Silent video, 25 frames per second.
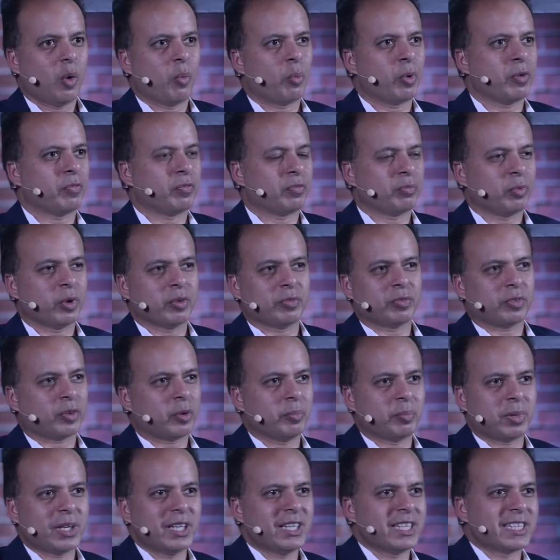we've
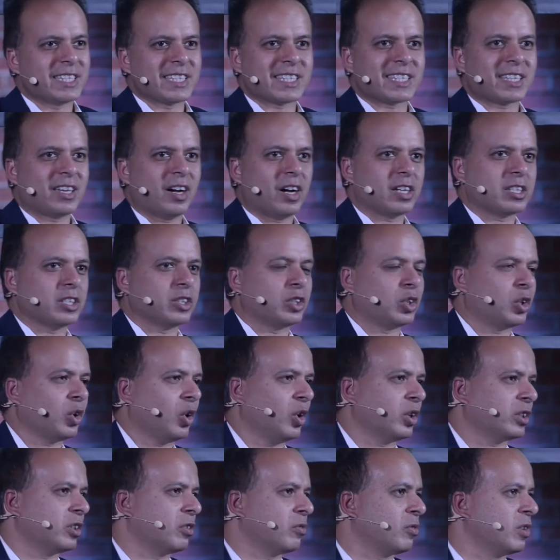completely discarded
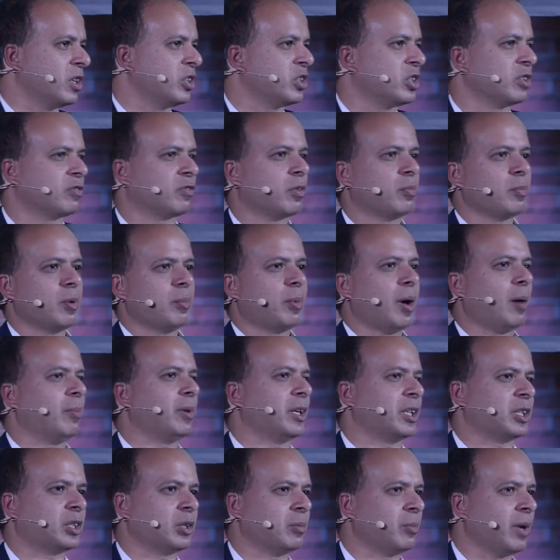God and religion from the
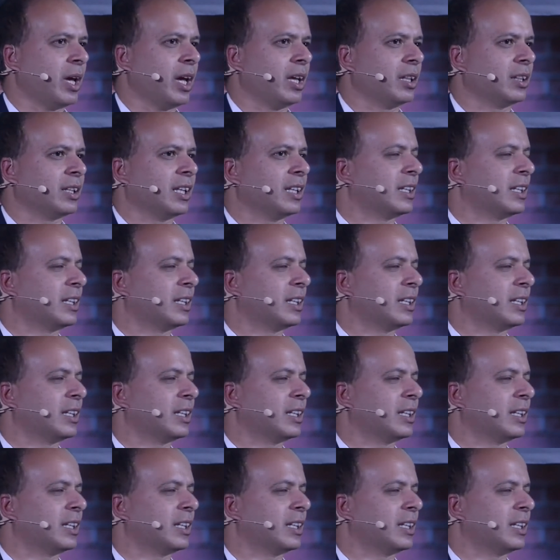public domain.